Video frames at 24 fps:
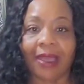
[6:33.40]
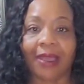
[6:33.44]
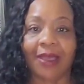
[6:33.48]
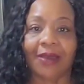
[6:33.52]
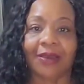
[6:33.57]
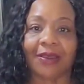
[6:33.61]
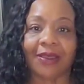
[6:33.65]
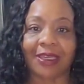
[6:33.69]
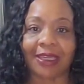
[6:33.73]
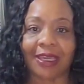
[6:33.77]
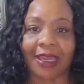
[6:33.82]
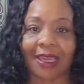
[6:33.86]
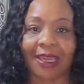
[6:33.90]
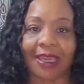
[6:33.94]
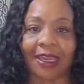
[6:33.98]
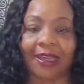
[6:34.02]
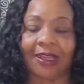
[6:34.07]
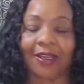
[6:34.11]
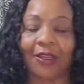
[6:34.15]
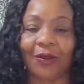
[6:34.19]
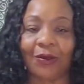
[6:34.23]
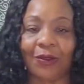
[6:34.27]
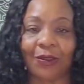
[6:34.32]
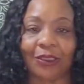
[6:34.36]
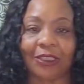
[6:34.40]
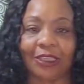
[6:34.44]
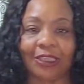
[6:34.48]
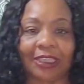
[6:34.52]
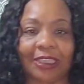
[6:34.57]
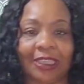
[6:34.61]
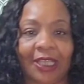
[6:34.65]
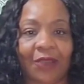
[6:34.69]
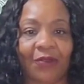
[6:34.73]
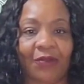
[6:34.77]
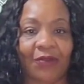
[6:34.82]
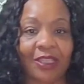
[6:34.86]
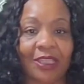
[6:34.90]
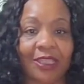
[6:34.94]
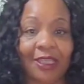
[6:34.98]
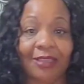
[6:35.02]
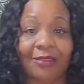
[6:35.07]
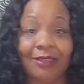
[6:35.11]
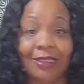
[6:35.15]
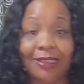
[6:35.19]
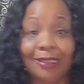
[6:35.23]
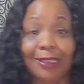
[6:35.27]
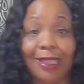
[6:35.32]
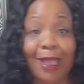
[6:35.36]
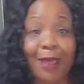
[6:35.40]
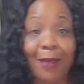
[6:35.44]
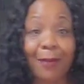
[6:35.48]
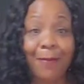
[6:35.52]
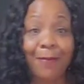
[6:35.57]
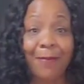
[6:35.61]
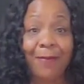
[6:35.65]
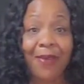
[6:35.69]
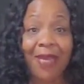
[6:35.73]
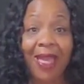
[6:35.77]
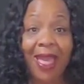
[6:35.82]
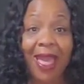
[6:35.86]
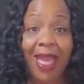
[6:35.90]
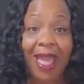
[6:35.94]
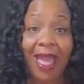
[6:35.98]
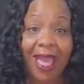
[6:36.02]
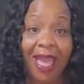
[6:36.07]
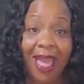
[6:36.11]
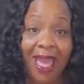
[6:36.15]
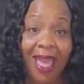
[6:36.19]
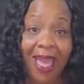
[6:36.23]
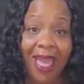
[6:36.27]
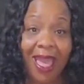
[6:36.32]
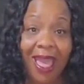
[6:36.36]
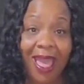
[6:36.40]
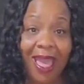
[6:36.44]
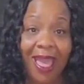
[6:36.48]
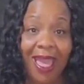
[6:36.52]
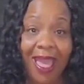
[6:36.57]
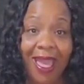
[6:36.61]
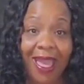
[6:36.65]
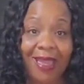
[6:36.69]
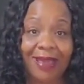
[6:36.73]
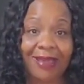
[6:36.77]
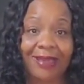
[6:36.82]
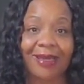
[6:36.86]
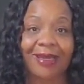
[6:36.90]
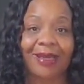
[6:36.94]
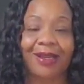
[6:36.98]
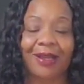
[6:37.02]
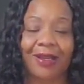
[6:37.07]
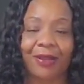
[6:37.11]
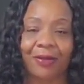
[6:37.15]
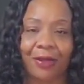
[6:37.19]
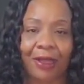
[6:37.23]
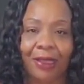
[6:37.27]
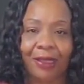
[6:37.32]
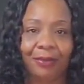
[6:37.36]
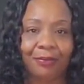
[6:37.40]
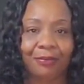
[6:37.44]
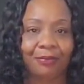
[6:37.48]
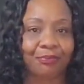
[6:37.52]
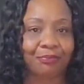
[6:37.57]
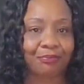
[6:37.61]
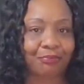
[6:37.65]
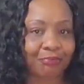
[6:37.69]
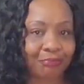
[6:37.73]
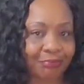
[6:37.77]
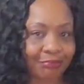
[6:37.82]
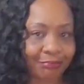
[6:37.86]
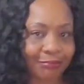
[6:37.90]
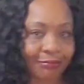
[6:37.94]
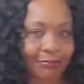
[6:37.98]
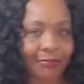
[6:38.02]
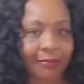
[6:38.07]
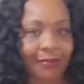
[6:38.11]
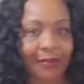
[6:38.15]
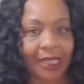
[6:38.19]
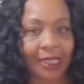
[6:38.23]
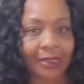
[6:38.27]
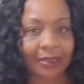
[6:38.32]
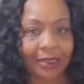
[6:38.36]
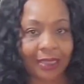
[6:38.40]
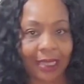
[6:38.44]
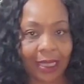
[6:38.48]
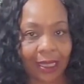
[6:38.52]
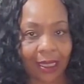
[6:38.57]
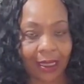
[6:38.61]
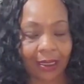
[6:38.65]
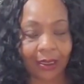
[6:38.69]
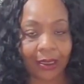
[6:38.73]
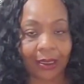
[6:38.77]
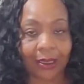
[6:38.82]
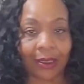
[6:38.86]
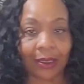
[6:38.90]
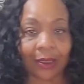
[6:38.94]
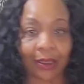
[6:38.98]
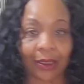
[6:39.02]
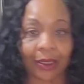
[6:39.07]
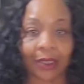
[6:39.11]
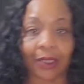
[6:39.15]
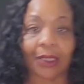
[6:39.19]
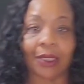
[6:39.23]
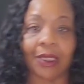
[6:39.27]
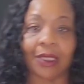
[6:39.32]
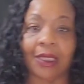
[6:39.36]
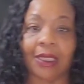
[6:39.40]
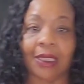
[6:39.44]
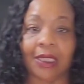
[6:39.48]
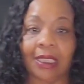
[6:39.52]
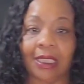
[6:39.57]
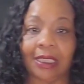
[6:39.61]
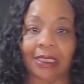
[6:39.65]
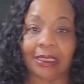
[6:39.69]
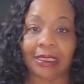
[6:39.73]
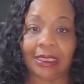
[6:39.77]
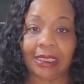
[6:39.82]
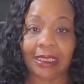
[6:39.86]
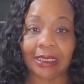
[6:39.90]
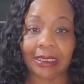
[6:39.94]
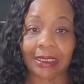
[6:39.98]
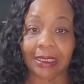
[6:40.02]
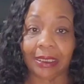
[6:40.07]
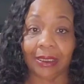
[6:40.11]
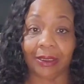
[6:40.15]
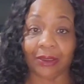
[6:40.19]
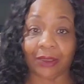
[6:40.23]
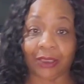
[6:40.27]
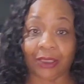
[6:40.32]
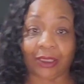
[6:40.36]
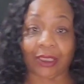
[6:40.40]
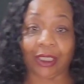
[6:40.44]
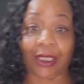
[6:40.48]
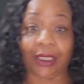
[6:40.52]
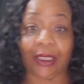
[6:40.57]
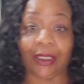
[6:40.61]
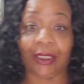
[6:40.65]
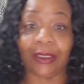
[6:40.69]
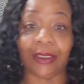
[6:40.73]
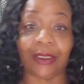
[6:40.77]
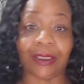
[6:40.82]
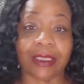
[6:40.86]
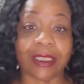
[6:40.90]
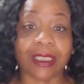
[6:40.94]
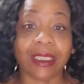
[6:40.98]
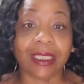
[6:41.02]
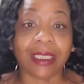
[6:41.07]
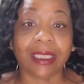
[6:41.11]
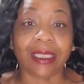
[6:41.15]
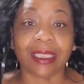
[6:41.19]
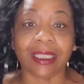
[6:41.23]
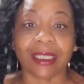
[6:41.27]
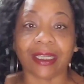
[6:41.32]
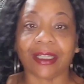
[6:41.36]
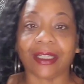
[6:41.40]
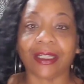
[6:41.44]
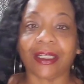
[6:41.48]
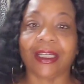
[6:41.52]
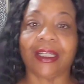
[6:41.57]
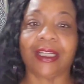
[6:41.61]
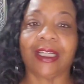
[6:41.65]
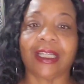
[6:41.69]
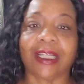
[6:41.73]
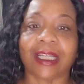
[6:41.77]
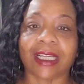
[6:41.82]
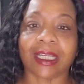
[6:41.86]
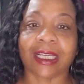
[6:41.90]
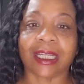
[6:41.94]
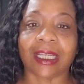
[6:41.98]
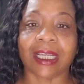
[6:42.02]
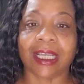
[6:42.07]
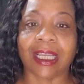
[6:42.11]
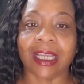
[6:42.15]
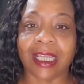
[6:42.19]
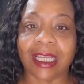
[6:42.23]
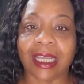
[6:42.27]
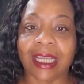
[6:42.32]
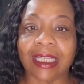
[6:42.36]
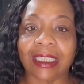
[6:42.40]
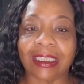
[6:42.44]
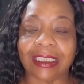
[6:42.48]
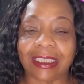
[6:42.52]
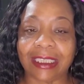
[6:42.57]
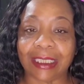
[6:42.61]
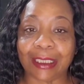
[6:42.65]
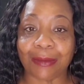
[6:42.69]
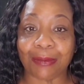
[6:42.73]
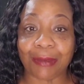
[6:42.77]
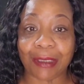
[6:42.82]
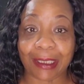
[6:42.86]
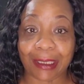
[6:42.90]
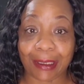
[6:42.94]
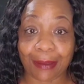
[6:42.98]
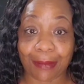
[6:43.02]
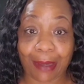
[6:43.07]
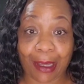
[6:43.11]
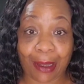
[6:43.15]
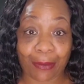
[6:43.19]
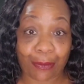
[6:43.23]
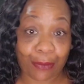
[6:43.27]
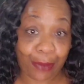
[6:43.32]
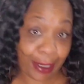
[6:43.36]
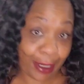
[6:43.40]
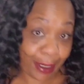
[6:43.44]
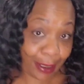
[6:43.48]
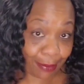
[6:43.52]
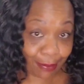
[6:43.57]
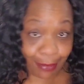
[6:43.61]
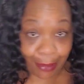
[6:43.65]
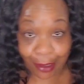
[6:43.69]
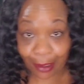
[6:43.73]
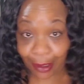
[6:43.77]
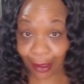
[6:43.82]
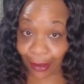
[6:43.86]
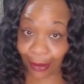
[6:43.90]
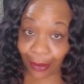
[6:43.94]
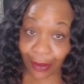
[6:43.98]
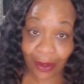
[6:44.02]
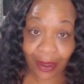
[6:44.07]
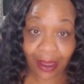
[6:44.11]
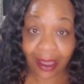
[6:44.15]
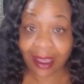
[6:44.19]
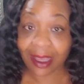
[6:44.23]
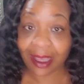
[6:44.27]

Okay, gorgeous curvy cuties, I'm back. All right. Now, this little shirt here should have been in my rainbow